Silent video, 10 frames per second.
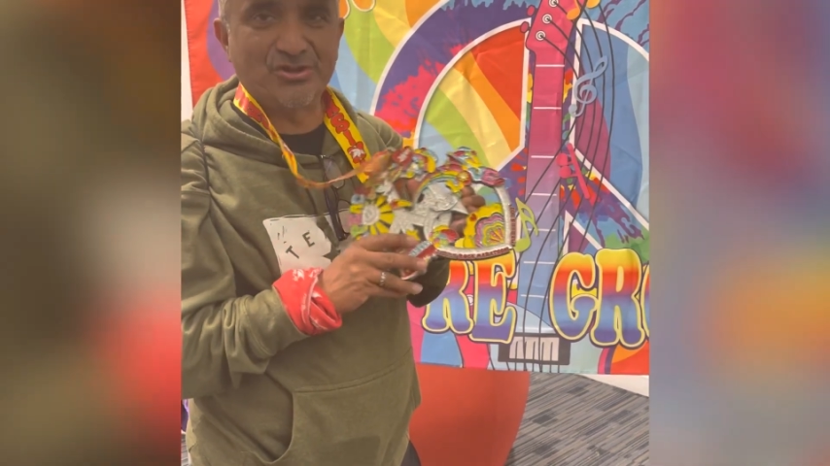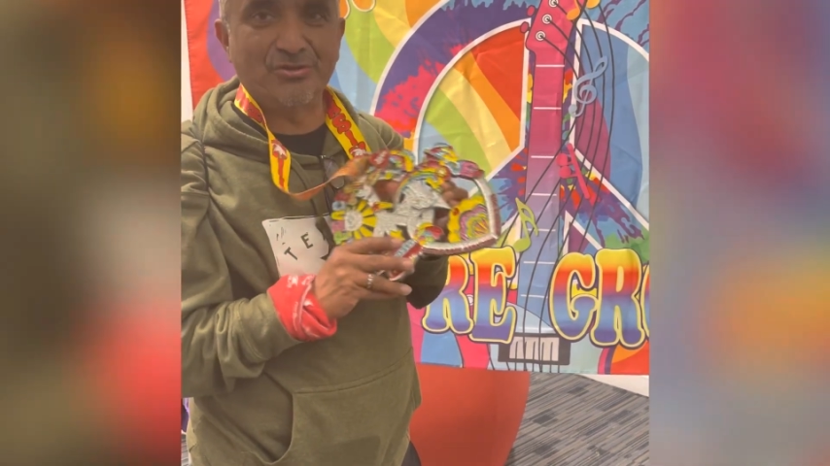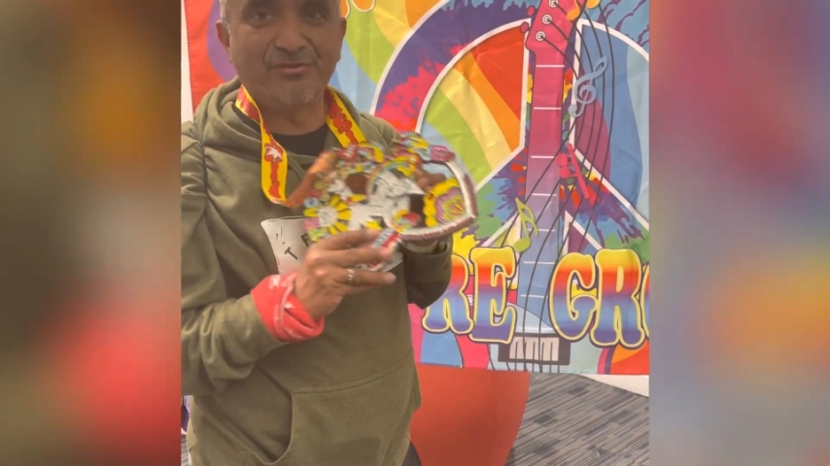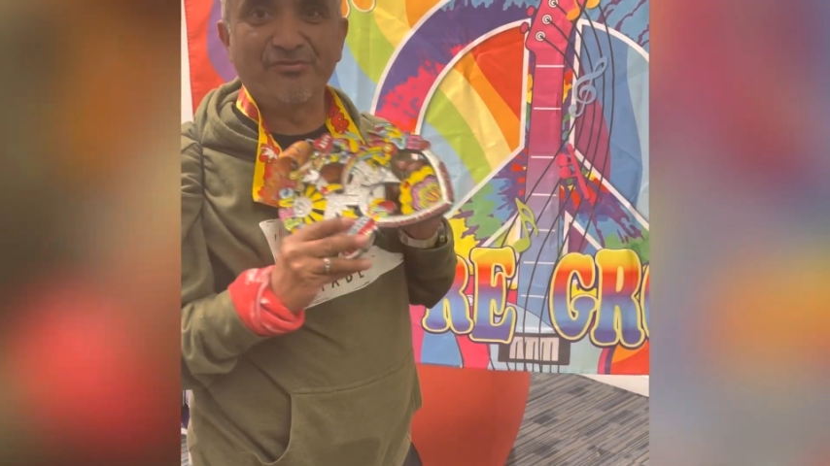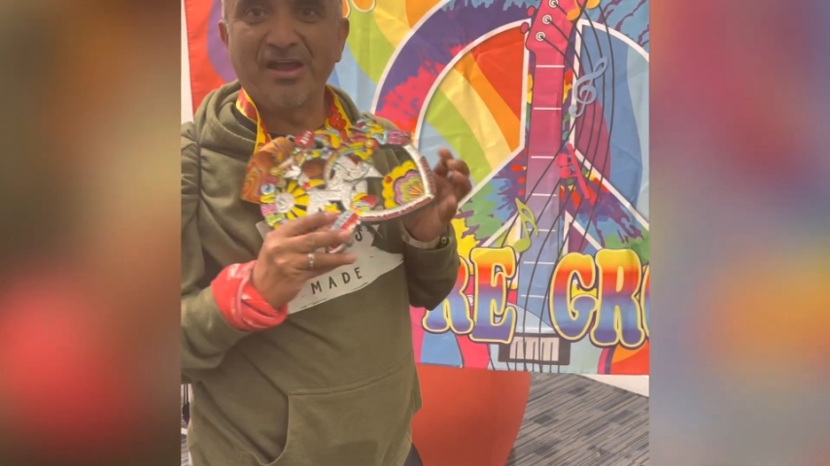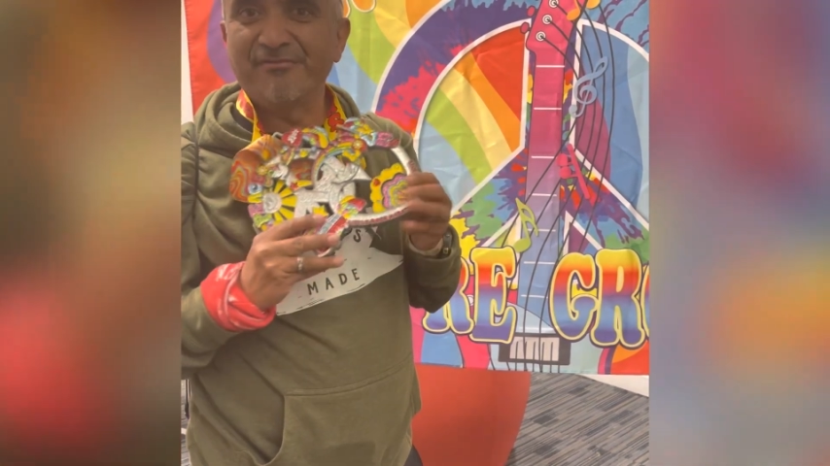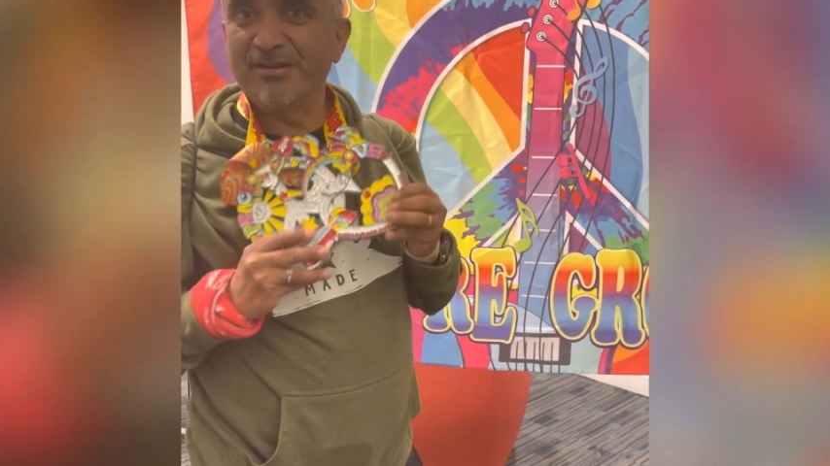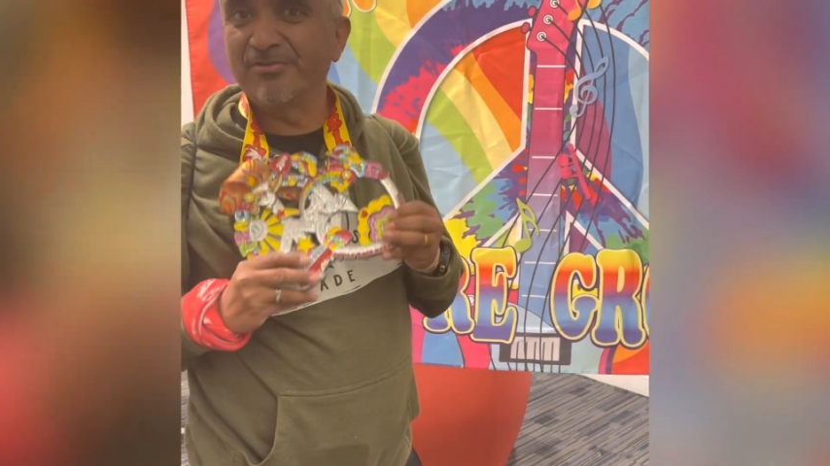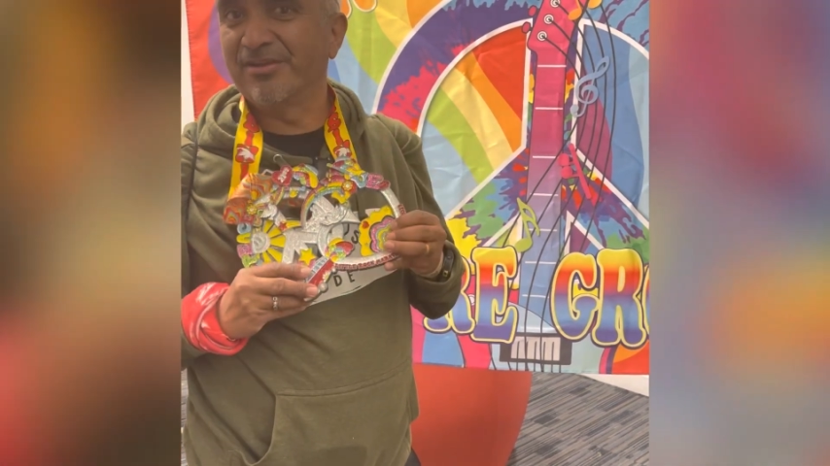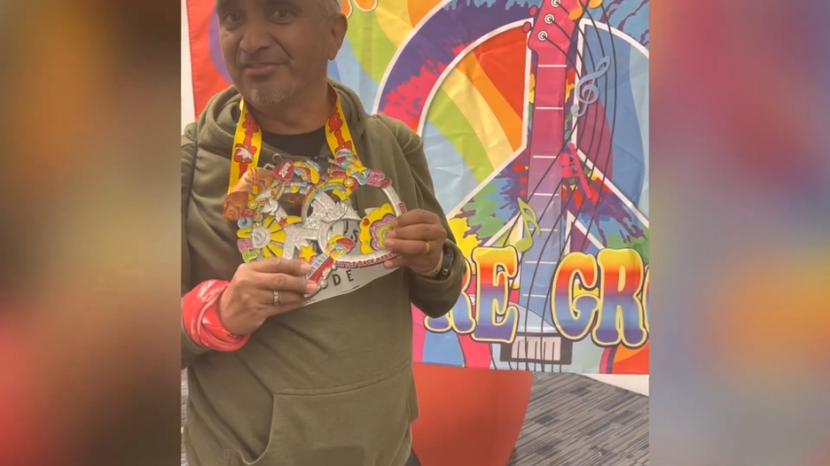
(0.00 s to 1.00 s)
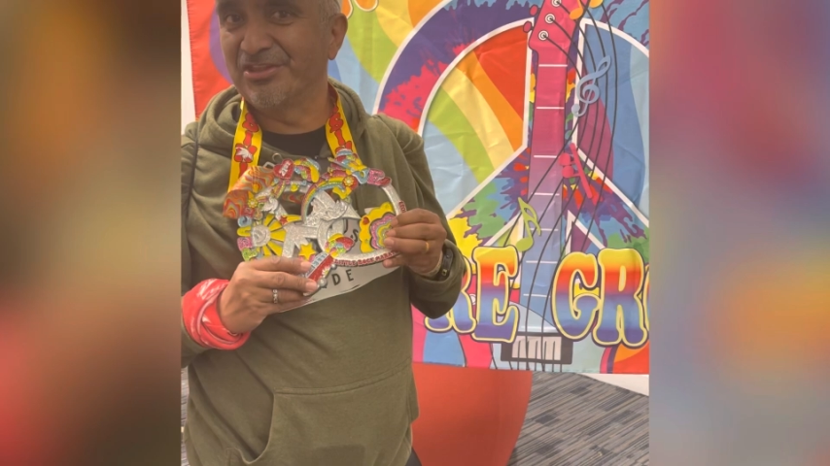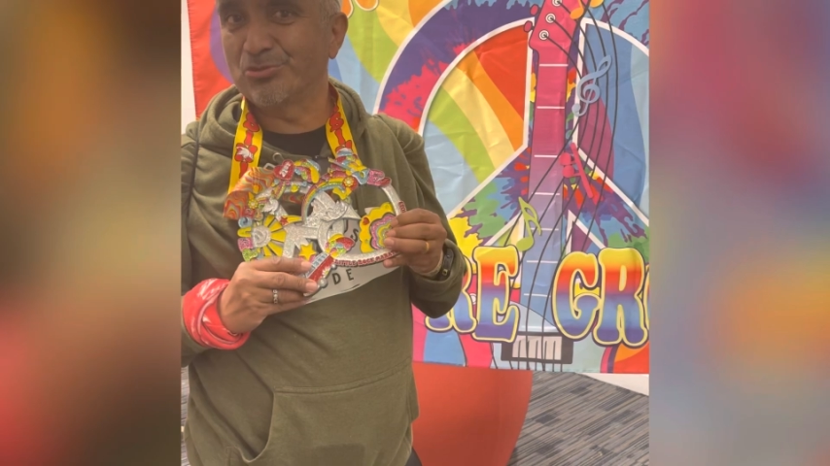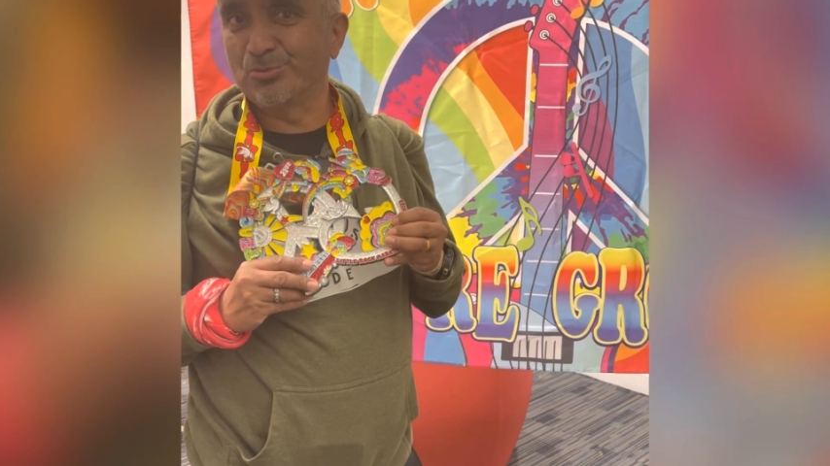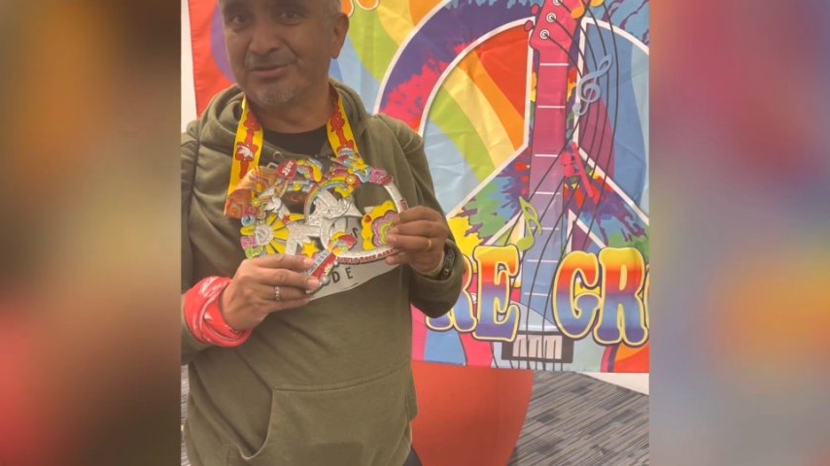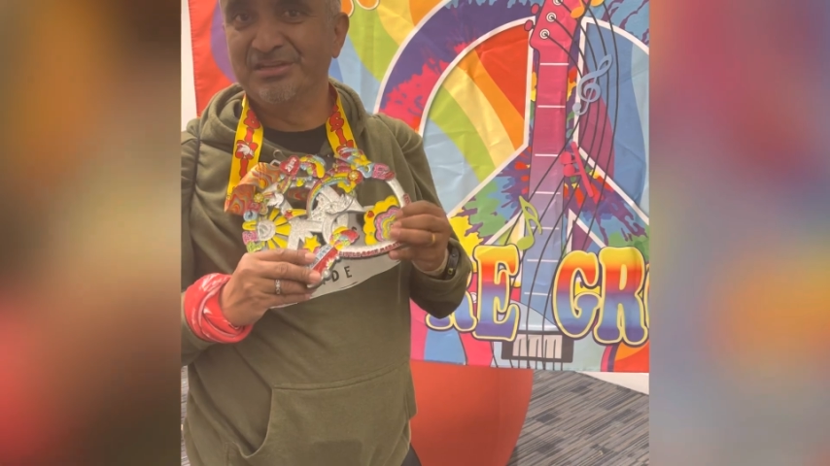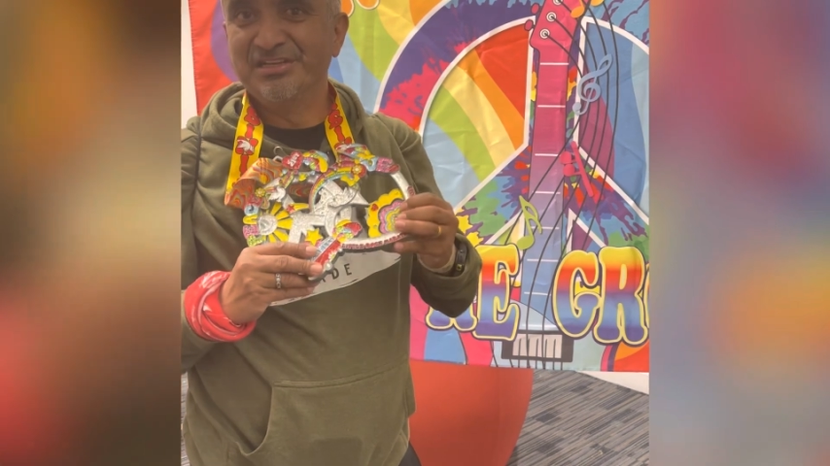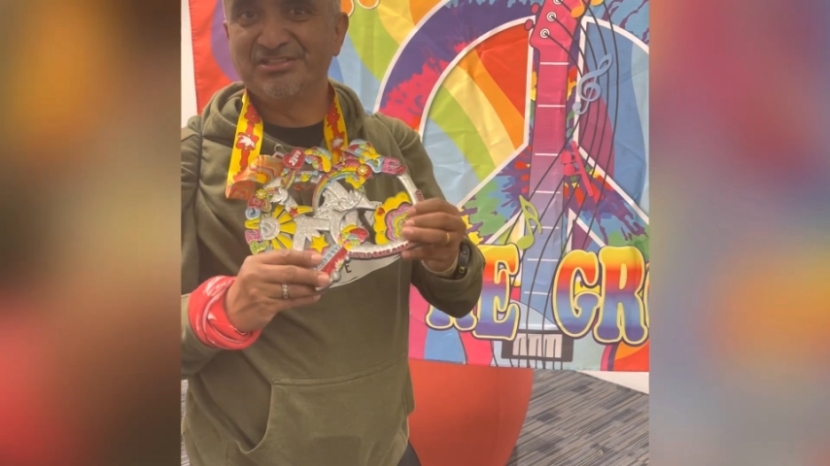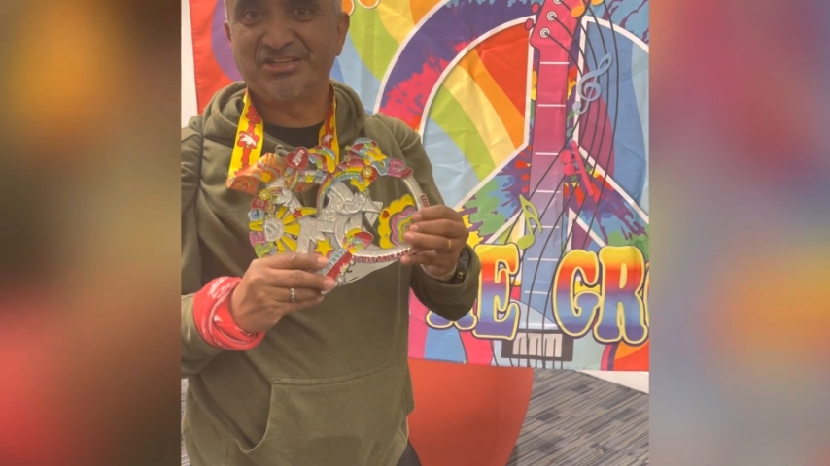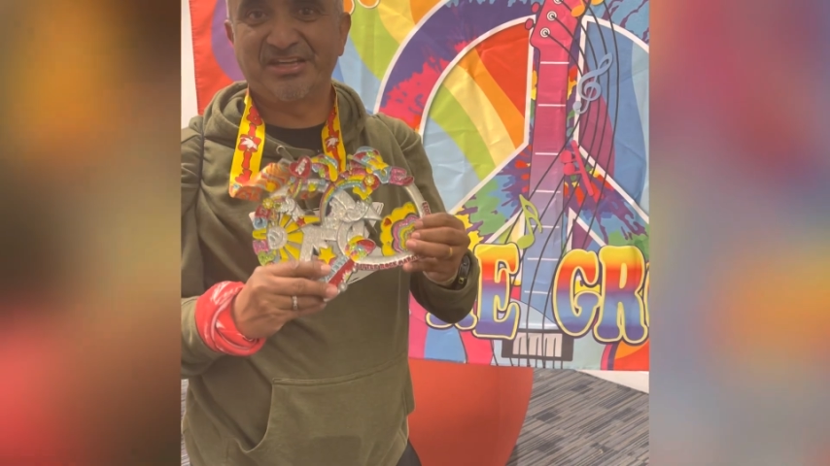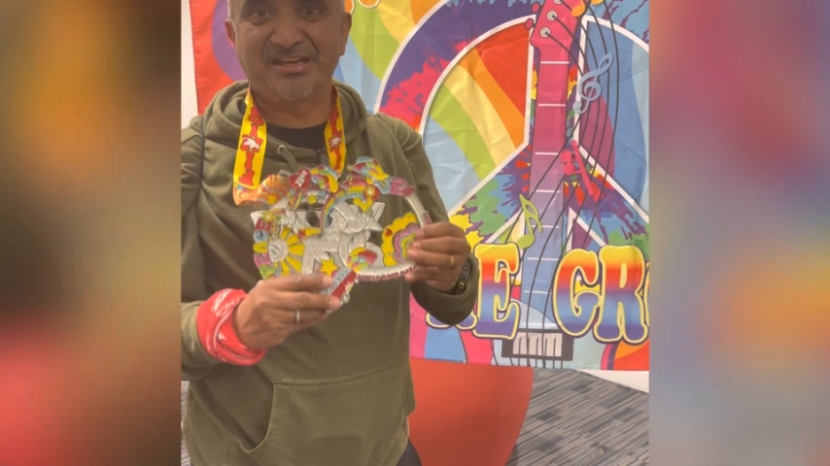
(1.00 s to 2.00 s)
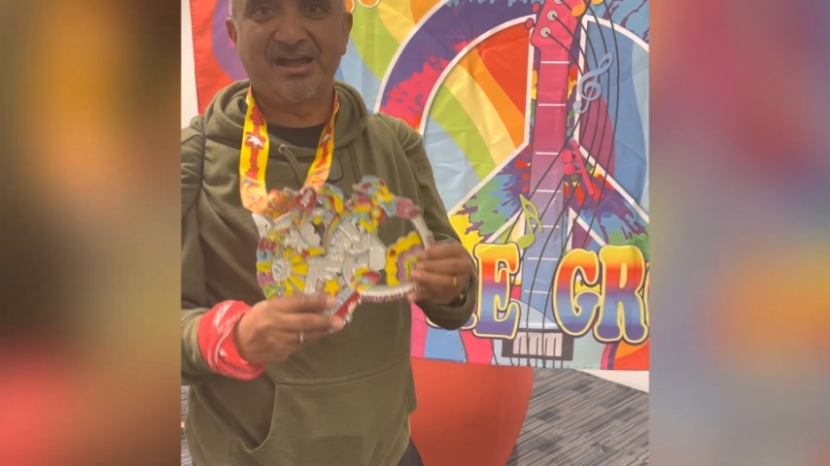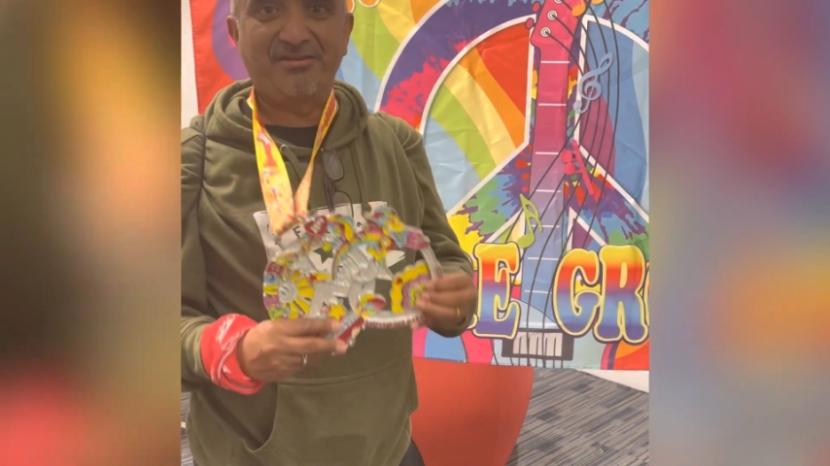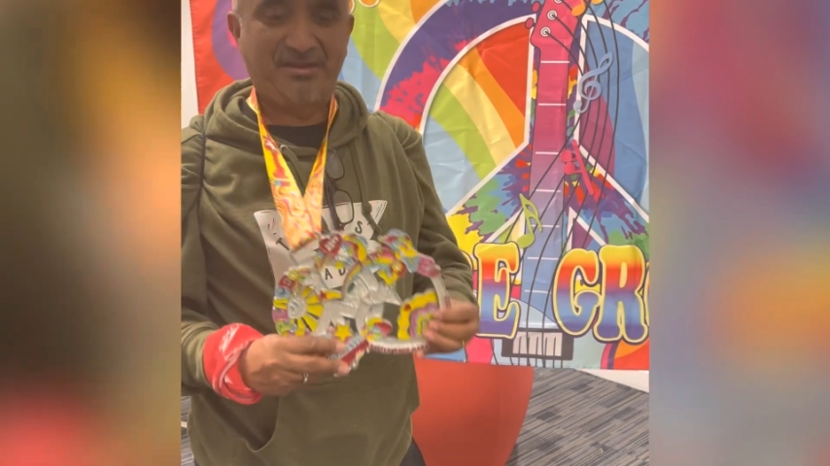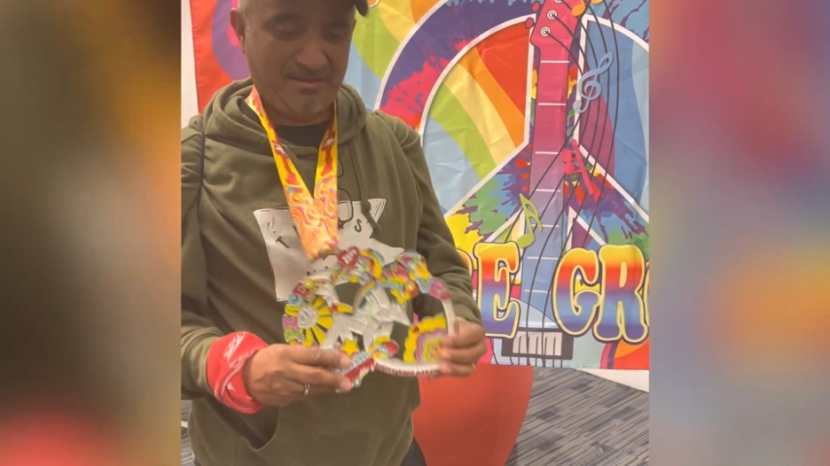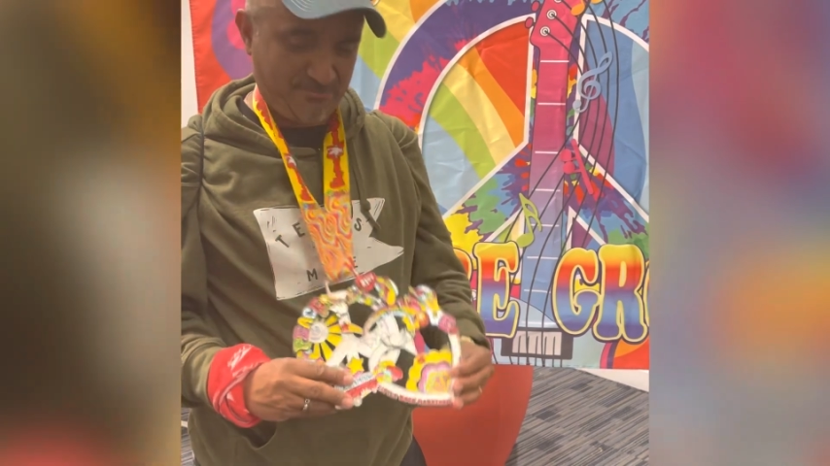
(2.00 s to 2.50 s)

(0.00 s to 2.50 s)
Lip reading: So if you have never done this one, check it out.